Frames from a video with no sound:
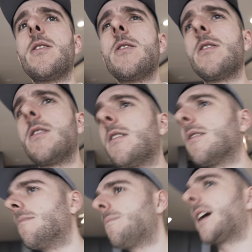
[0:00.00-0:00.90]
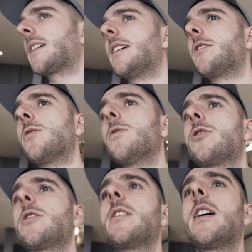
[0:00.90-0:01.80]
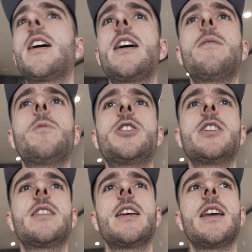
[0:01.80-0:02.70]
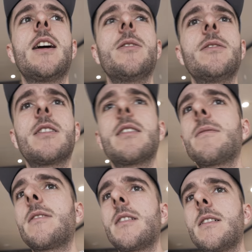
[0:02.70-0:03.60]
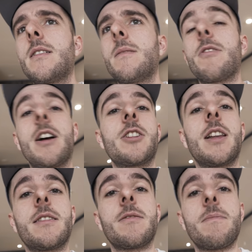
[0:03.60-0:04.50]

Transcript: on bikes that George wishes he owned, but were actually lent to